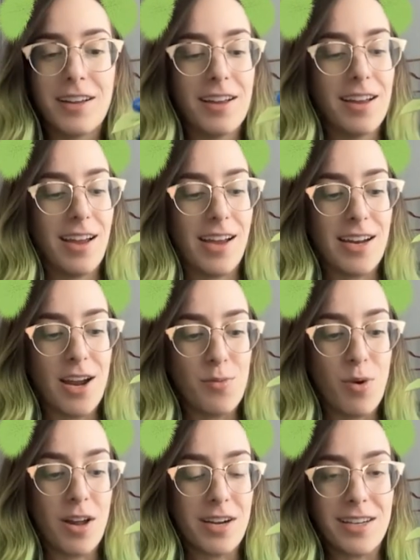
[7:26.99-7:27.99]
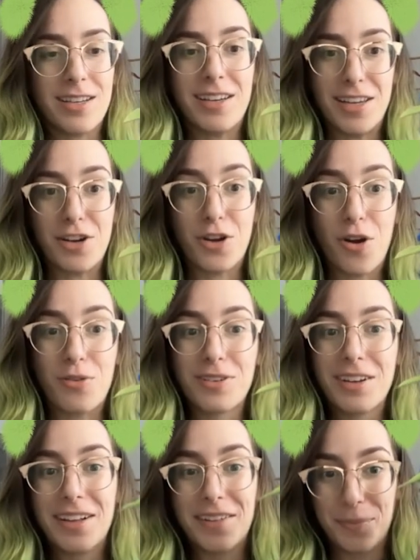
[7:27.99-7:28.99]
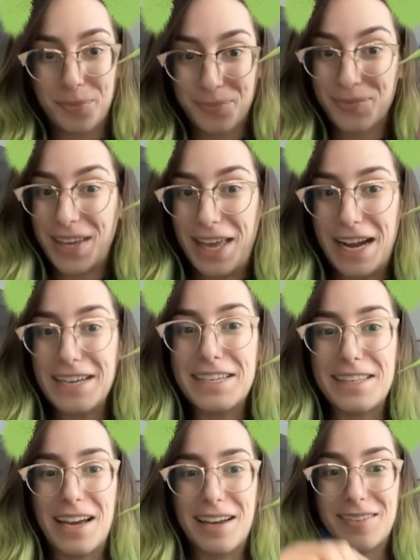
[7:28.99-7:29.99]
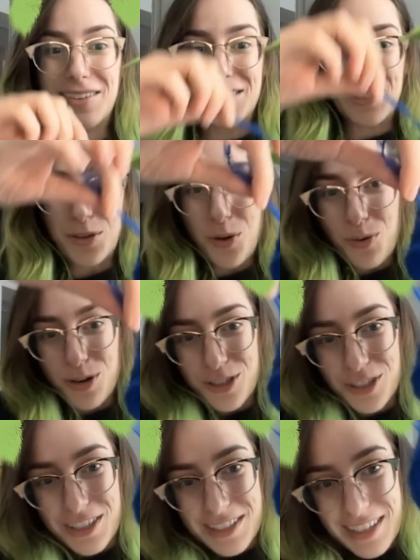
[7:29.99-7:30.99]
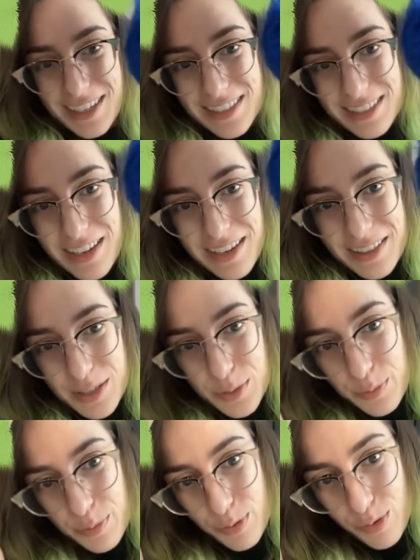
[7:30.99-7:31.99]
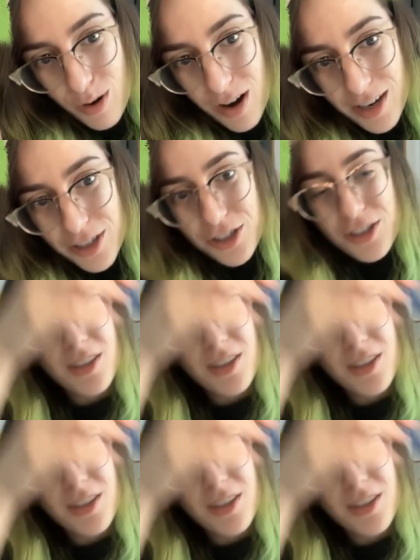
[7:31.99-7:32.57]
And I wanted it in a cone. And I did that. It's gorgeous. It's like this brushed.